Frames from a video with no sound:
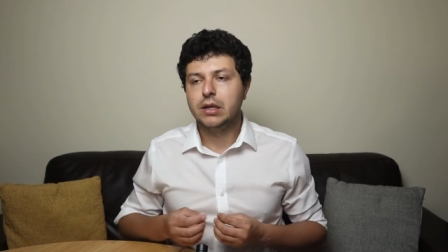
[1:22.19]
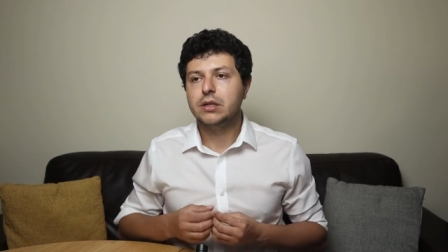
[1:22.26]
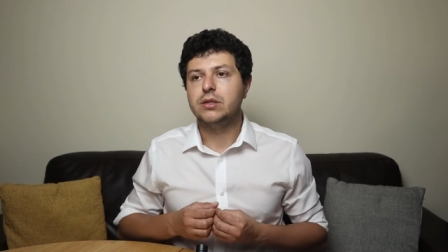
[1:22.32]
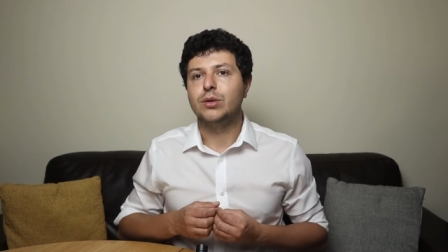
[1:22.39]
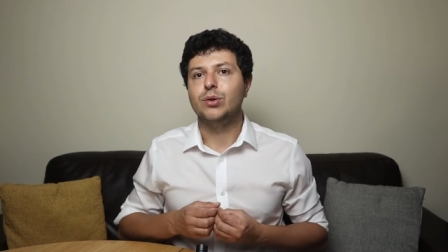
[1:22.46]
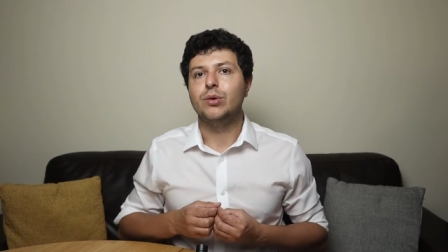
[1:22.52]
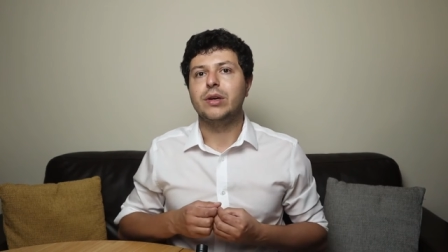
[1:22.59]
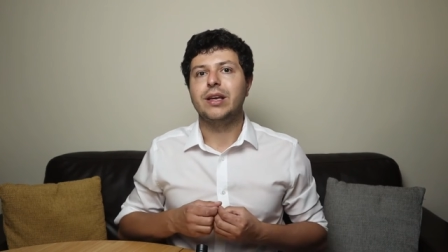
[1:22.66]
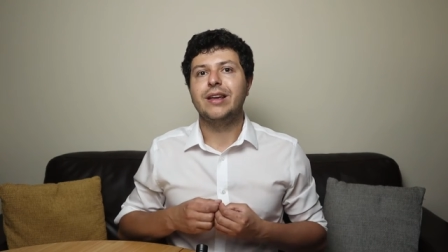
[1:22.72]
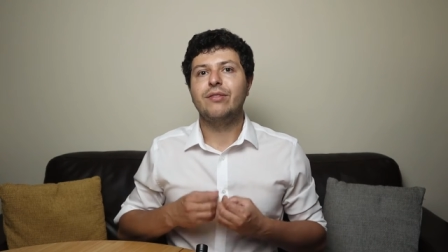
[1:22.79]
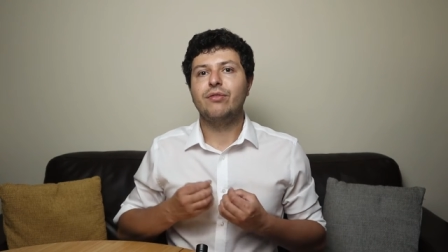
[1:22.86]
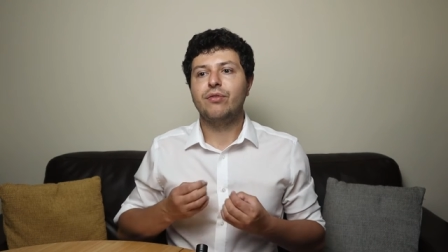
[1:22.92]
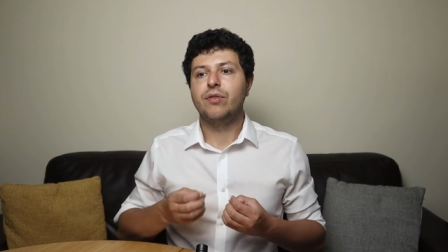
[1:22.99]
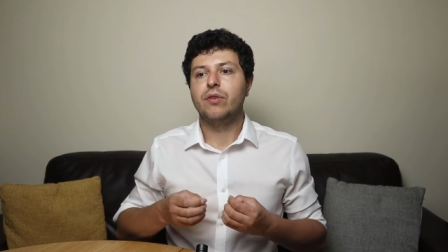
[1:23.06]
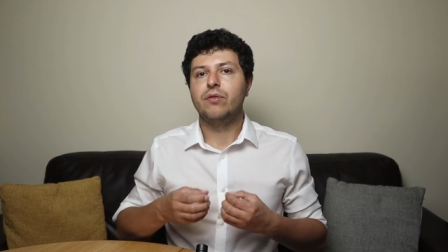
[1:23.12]
So,
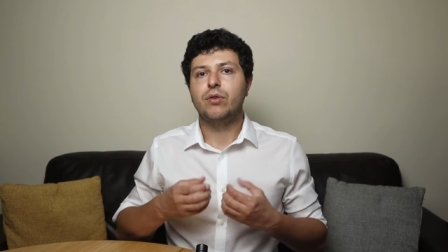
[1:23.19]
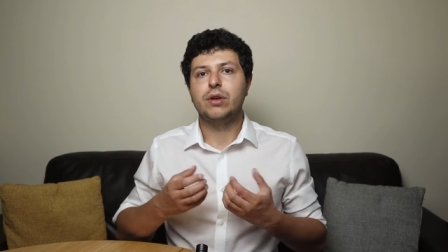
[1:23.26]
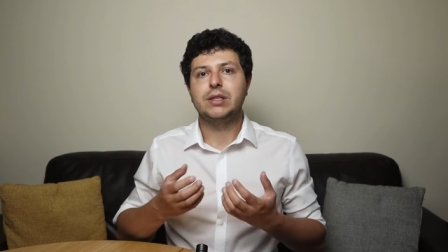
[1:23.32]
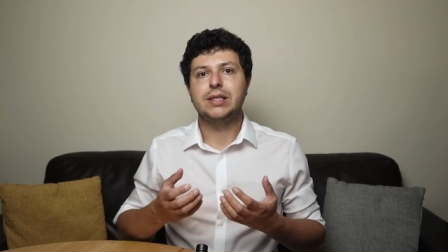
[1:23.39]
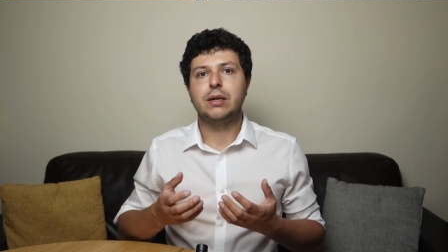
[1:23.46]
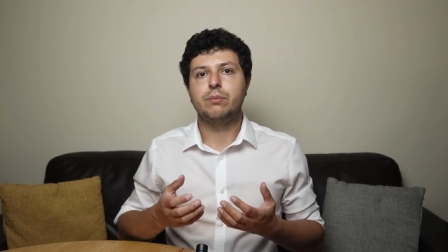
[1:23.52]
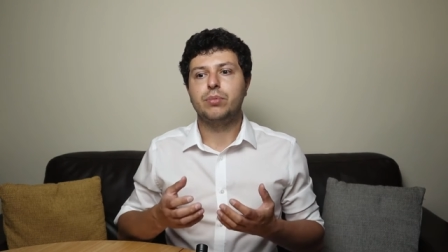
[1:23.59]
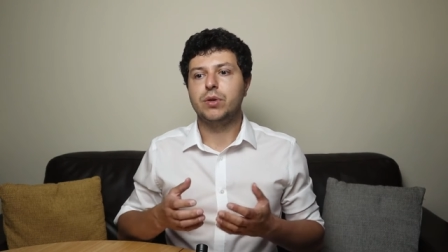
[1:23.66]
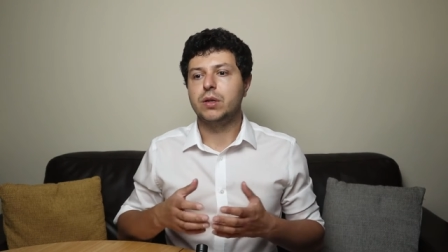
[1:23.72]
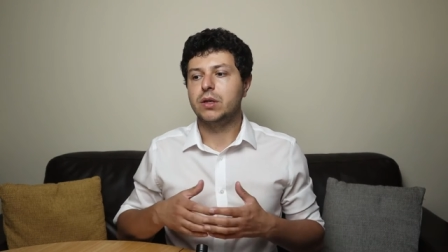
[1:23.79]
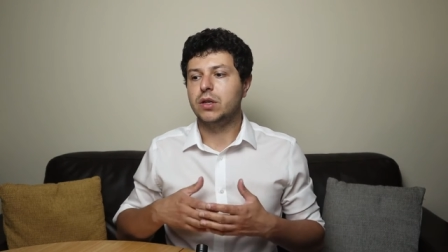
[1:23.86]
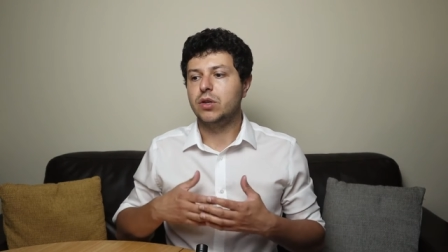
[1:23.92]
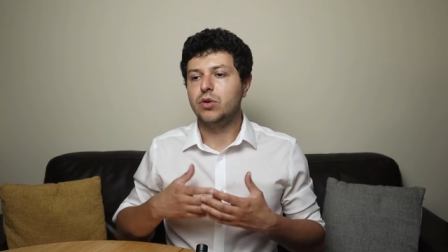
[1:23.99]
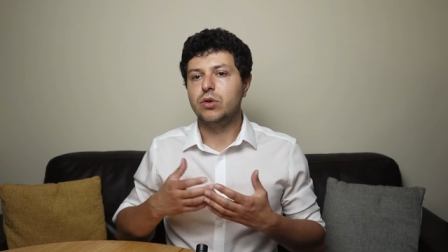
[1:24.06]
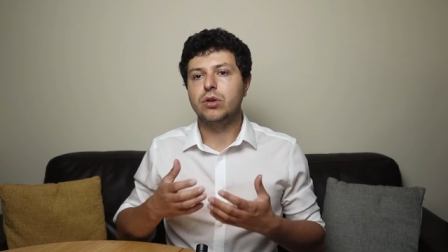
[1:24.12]
if, for
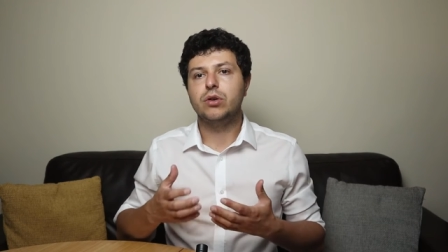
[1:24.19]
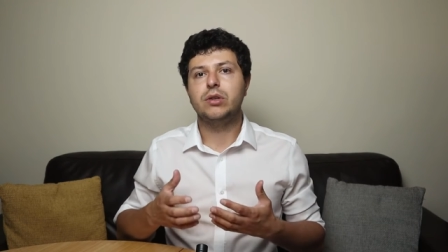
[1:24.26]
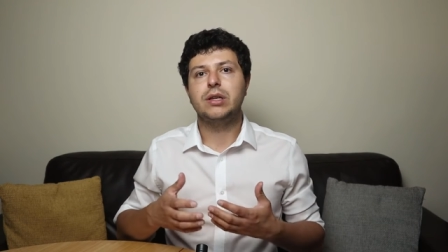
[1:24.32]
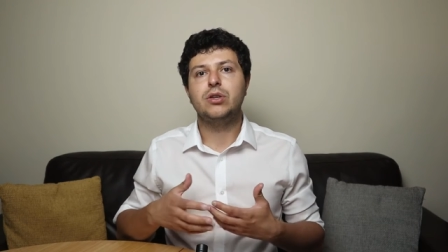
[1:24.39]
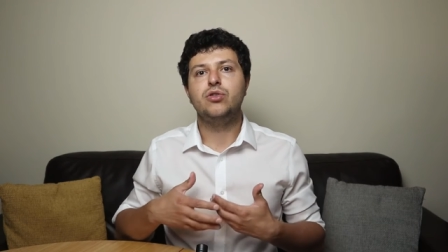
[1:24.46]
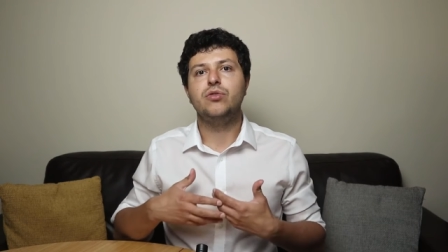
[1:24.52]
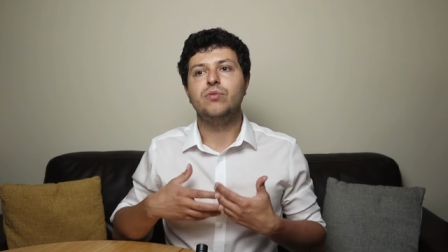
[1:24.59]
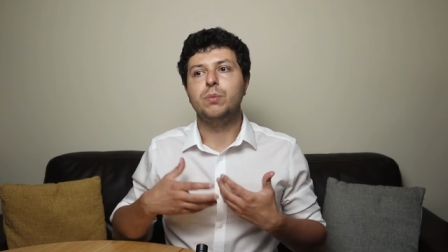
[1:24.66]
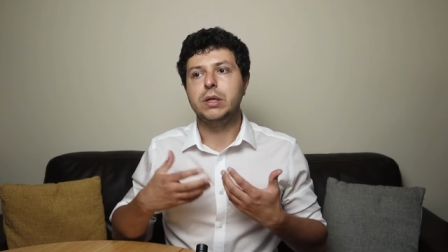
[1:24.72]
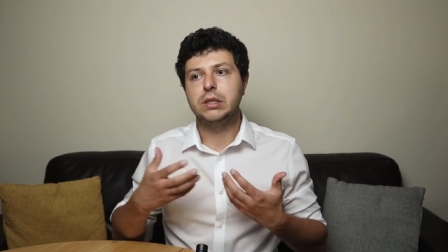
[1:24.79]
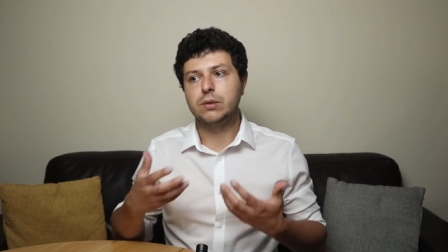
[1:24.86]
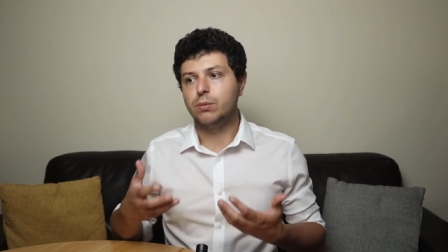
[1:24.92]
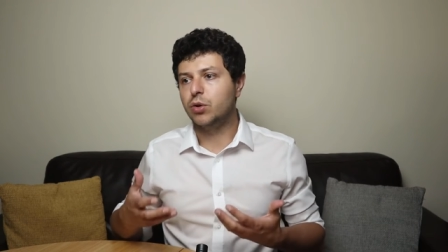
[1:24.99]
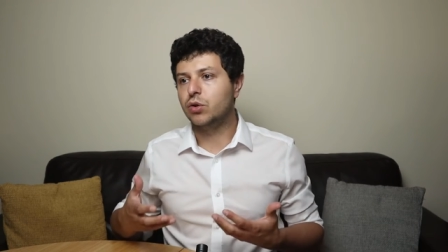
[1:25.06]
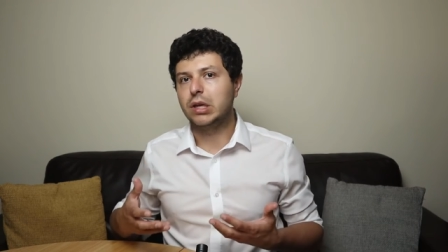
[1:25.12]
example, you know that you've been
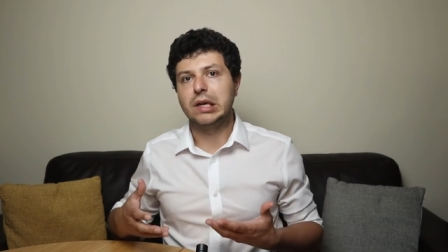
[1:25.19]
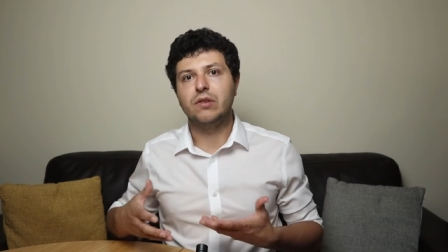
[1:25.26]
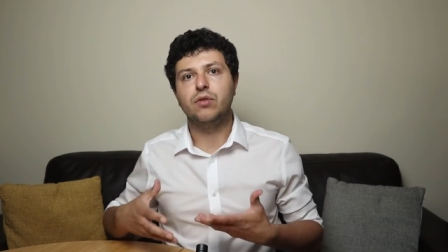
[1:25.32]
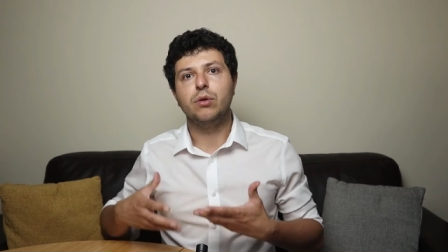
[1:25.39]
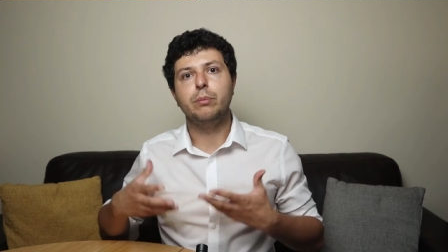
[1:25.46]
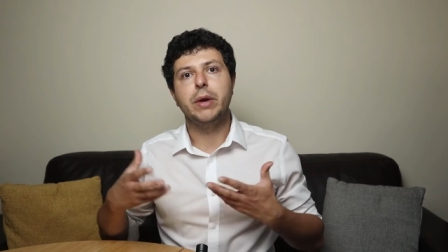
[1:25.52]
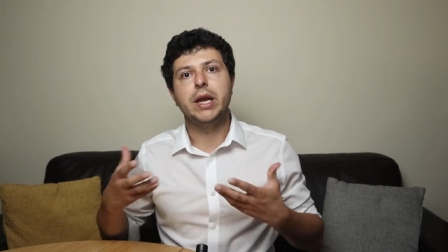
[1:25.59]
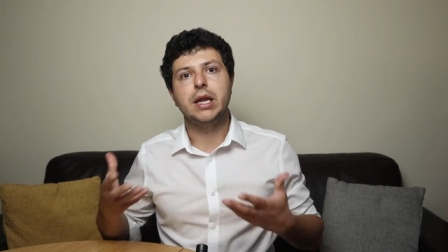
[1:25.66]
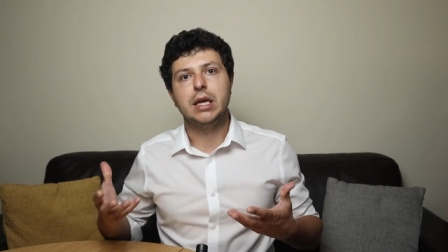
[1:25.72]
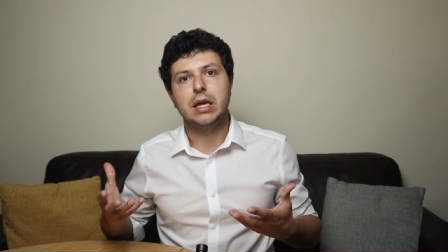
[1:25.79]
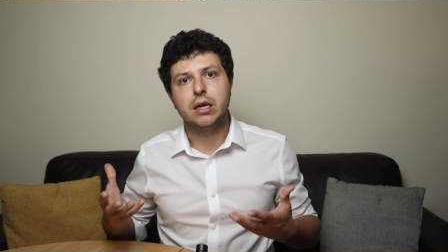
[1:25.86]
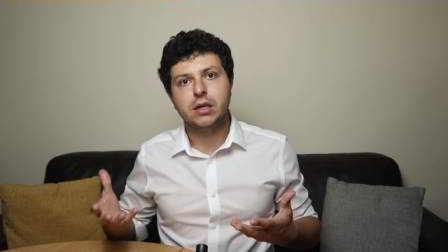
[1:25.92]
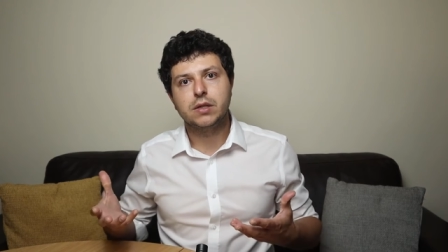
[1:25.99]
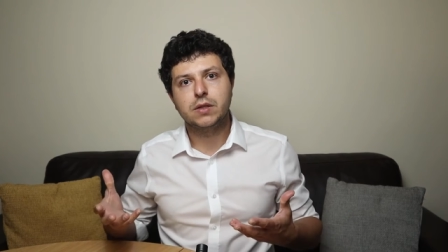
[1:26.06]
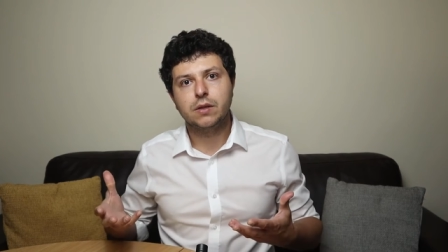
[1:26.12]
smoking for many
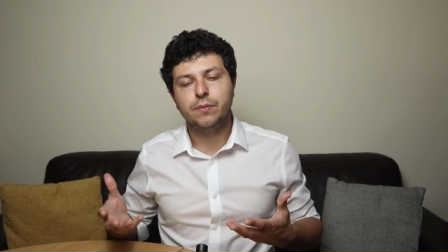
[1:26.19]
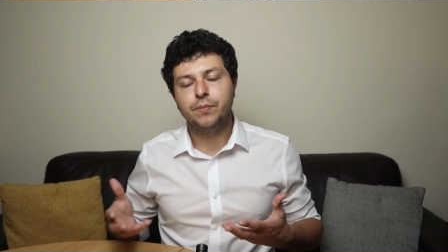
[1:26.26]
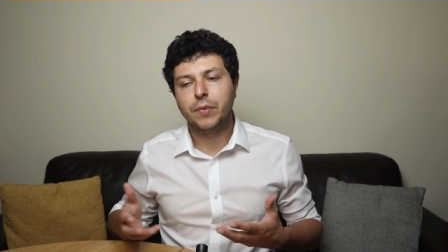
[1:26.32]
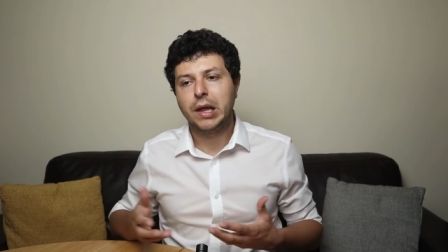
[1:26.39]
years